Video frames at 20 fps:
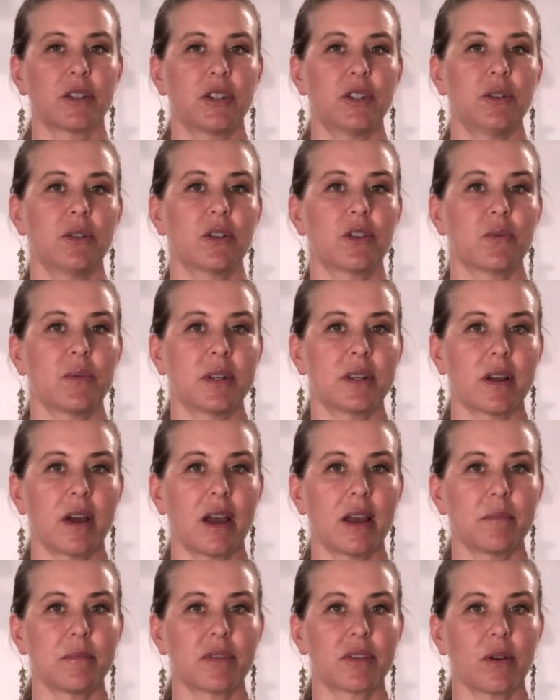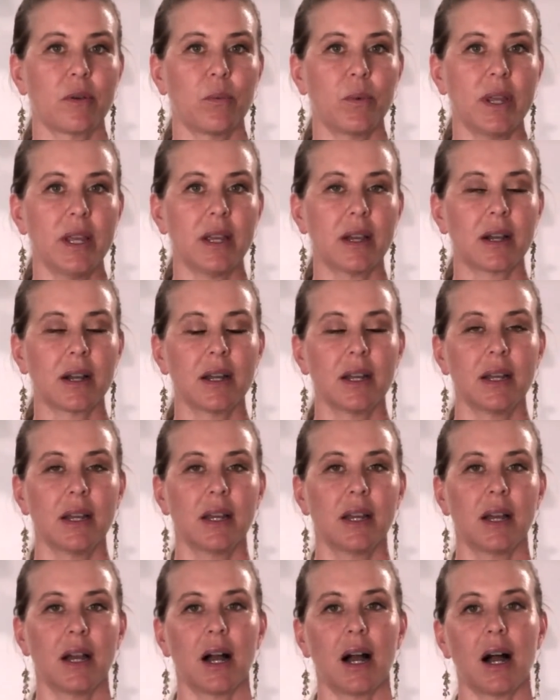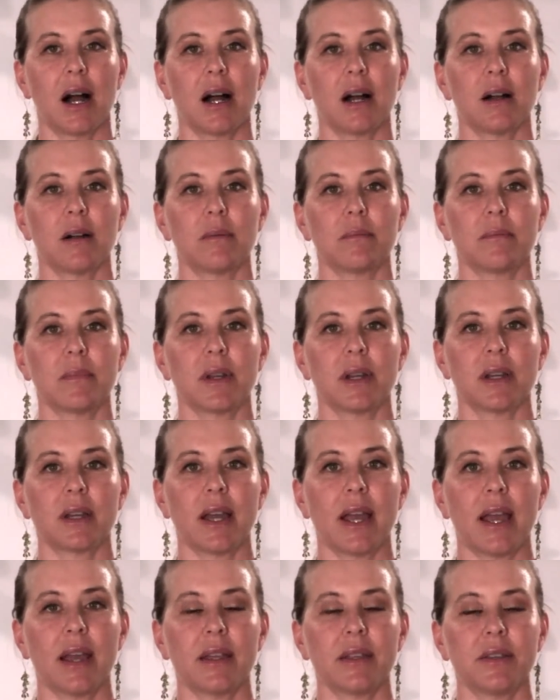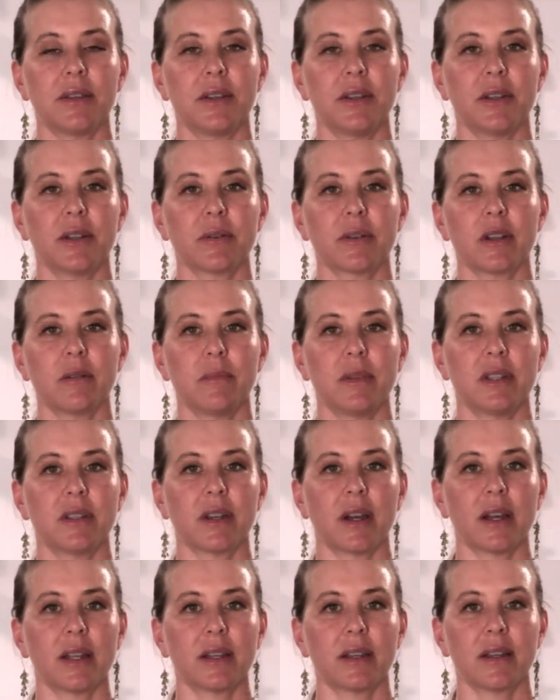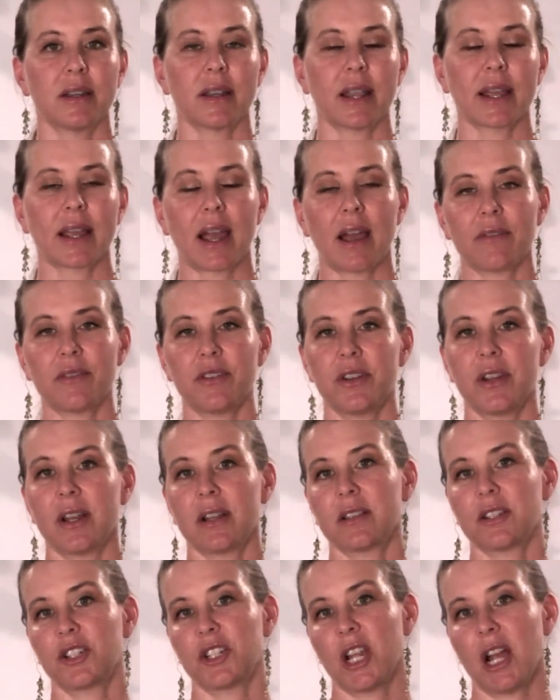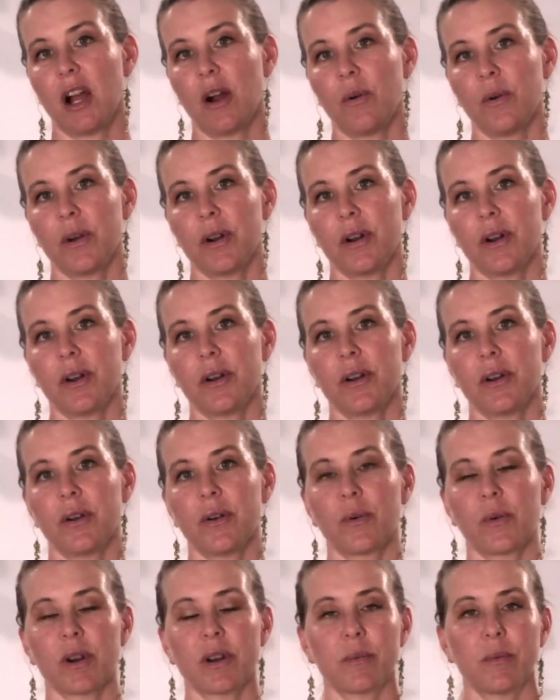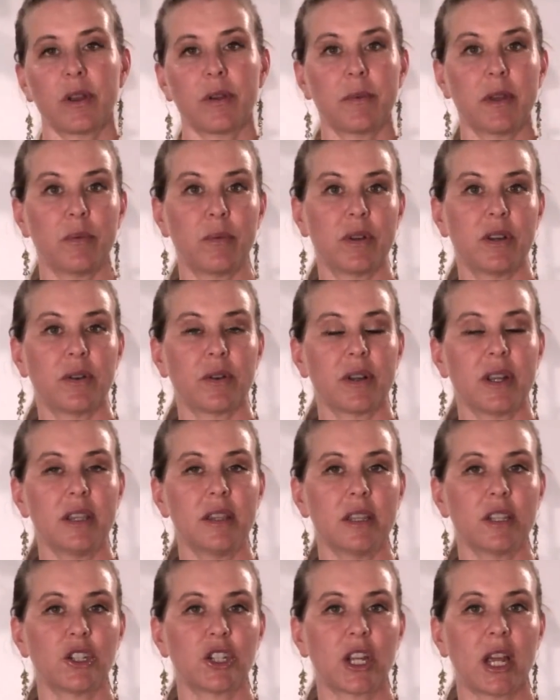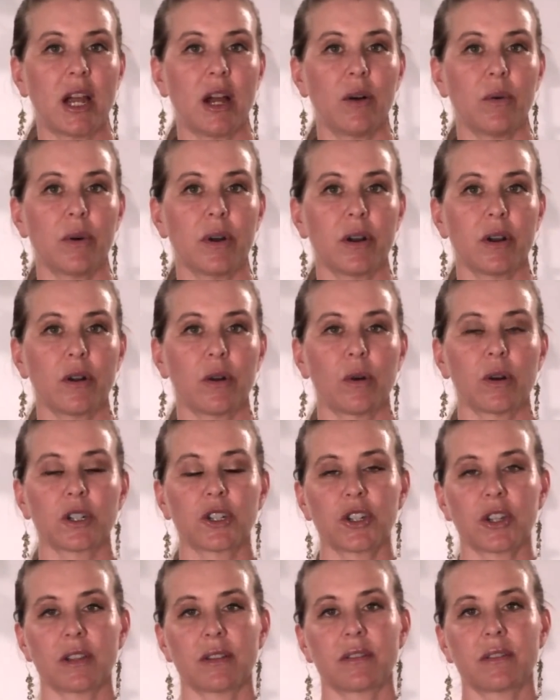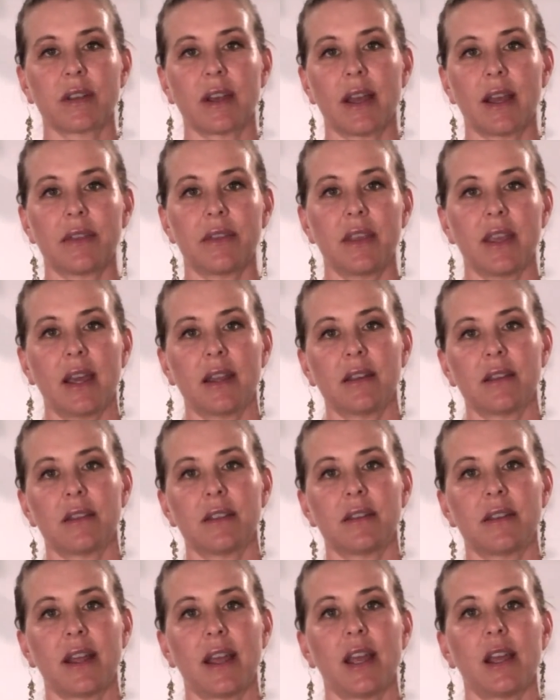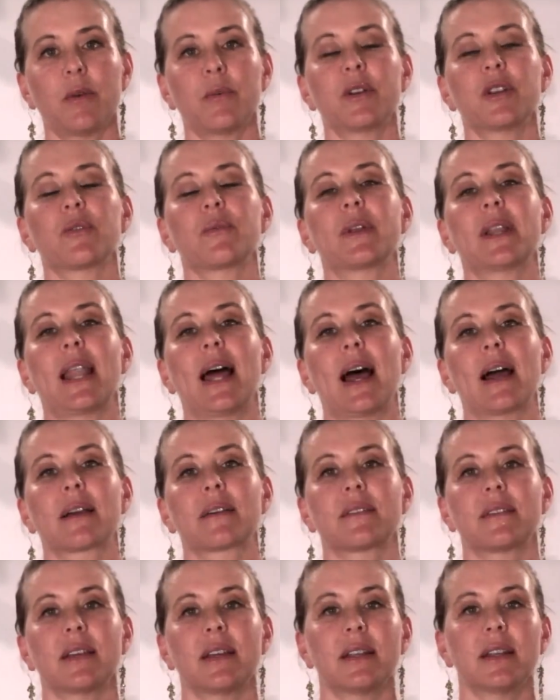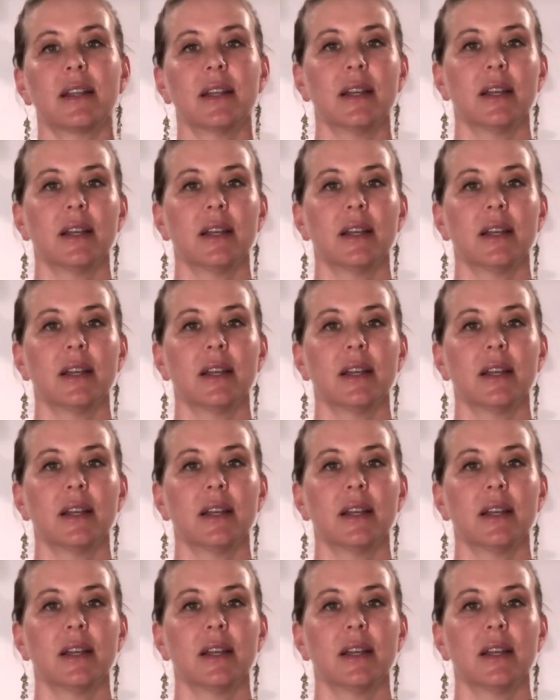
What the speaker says: 2 to 3 times a week. And can be done like after you get out of the shower, or maybe when you're in the shower, or just at the end of the day when you're relaxing,